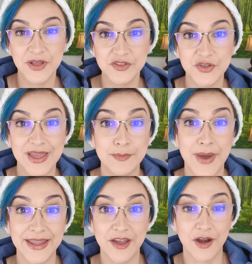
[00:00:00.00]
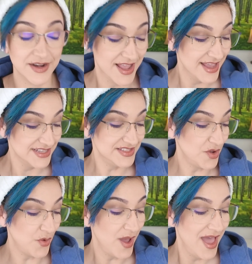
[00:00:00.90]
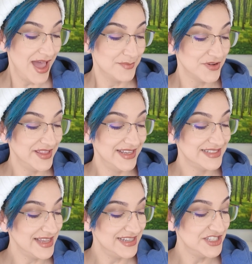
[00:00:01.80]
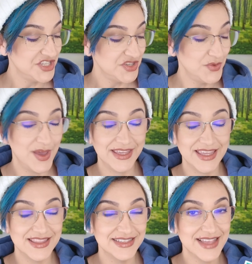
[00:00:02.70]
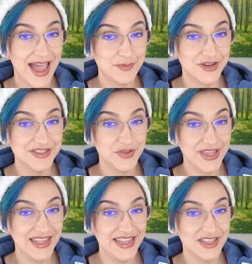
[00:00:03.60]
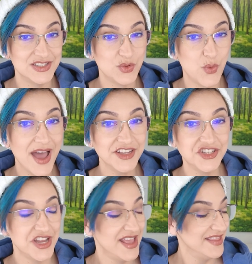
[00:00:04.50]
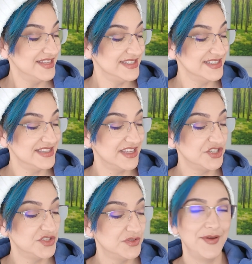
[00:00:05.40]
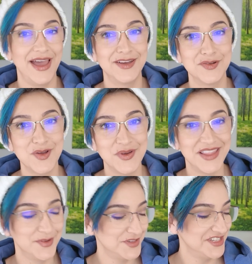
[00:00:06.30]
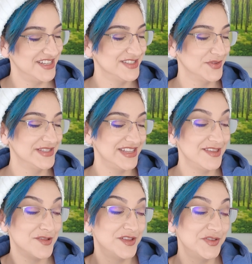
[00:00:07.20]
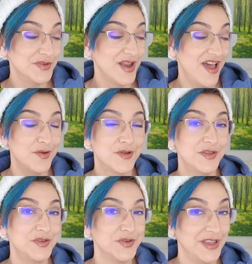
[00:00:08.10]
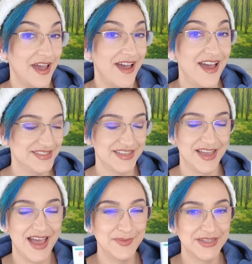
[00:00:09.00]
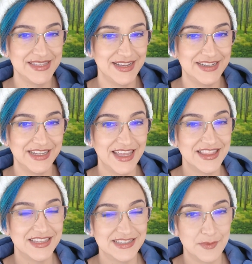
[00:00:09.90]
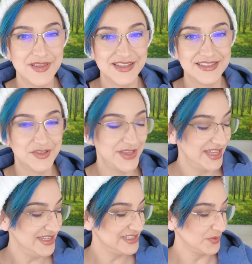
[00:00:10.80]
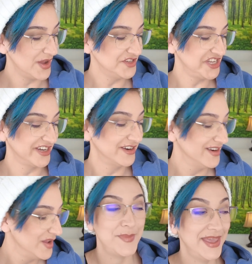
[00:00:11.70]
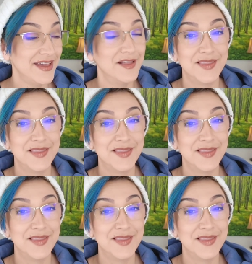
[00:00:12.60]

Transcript: mildew in my yard. So I'm really excited to get this hybrid zucchini squash. This is now I don't know what language it is, so it's either the Dunha or the Dunya, but I'm excited to get some of this zucchini squash here. We make a